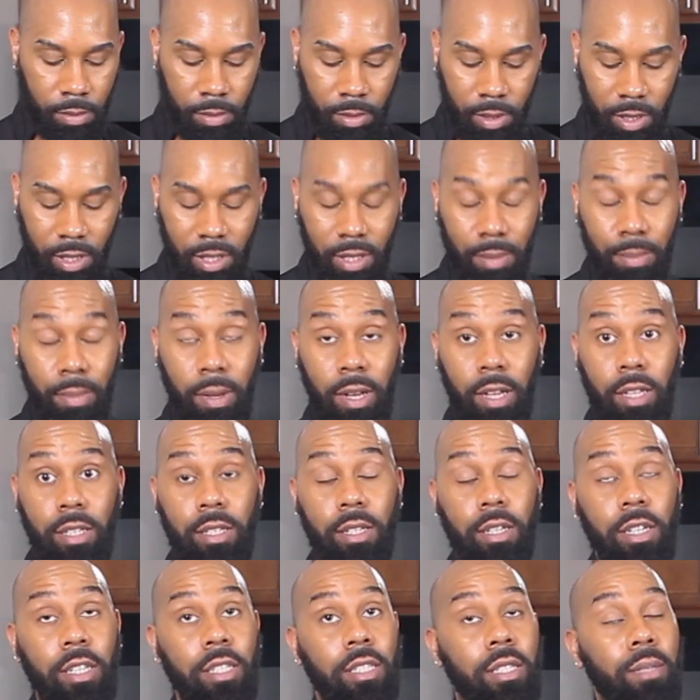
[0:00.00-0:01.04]

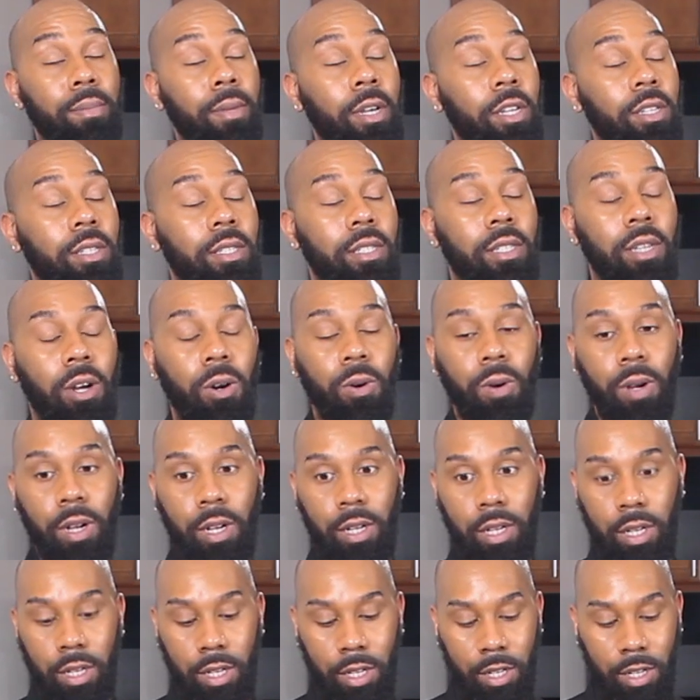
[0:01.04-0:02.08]
It smells so
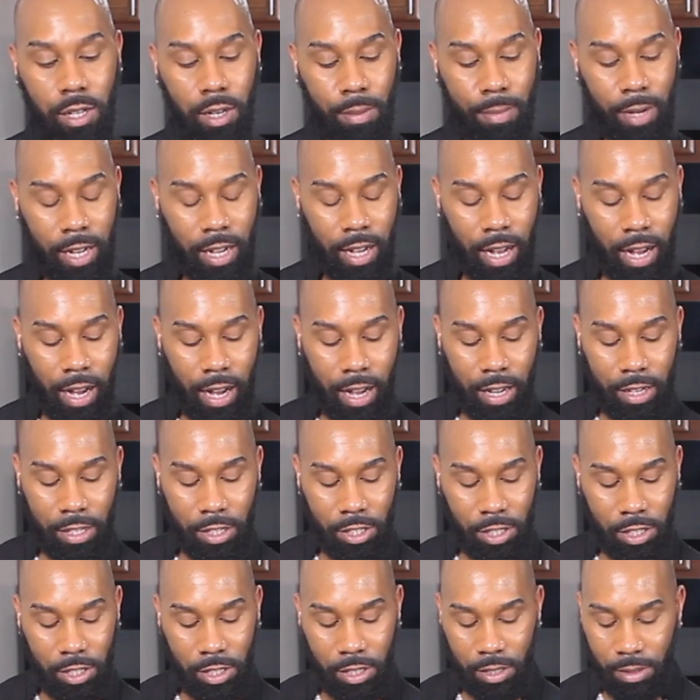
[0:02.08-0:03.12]
good. Oh my
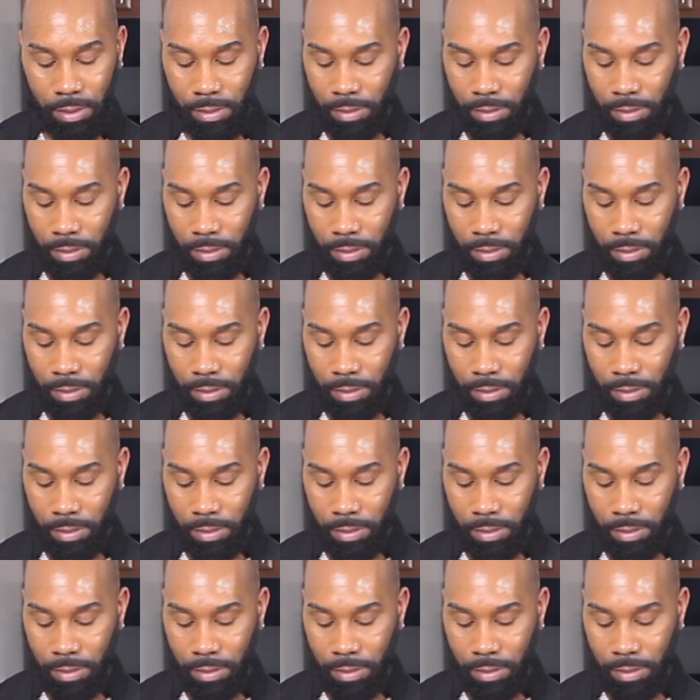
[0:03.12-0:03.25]
gosh.